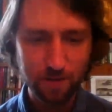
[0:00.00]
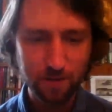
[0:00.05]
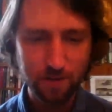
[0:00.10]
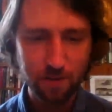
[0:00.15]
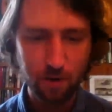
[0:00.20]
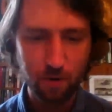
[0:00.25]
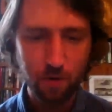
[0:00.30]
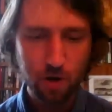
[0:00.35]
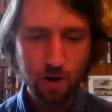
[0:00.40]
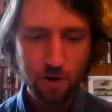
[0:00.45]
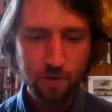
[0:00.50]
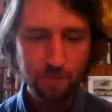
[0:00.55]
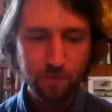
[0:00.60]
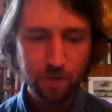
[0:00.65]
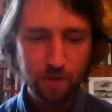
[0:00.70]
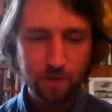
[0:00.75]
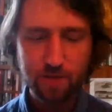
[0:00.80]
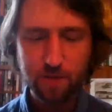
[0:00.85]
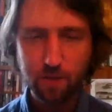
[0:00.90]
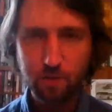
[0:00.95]
So
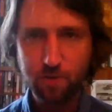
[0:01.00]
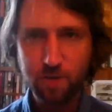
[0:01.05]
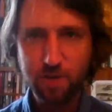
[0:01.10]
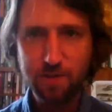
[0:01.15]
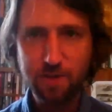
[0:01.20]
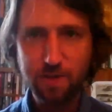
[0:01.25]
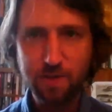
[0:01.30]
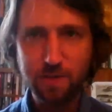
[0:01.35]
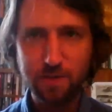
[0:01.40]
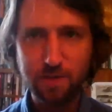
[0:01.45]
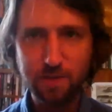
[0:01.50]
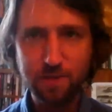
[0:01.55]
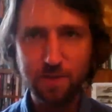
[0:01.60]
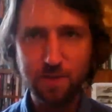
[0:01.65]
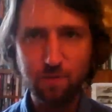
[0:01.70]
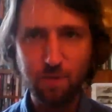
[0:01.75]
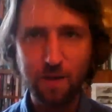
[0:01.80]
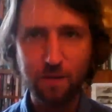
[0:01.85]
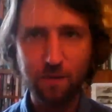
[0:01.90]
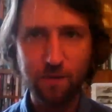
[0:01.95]
this
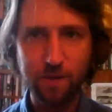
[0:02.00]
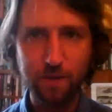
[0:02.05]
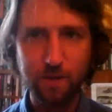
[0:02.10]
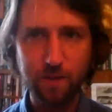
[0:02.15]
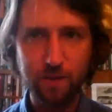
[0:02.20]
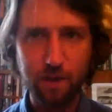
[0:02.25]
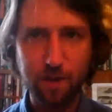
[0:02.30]
is one thing.